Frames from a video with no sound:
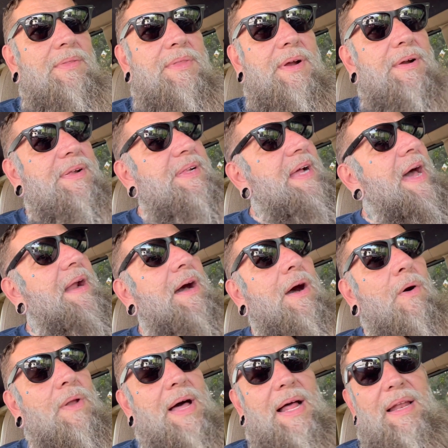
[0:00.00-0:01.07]
There is not a
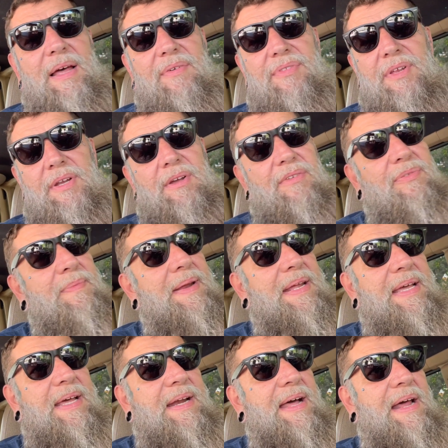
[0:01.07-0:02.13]
whole lot left to do for me to
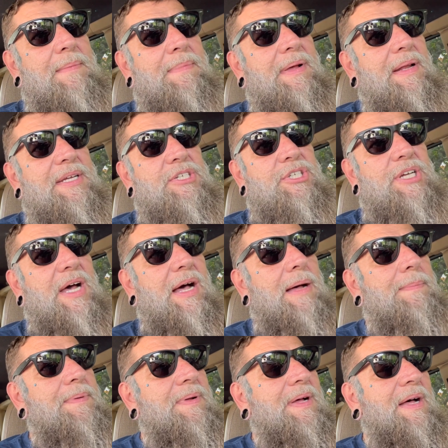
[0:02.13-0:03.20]
get it out of Billy's shop.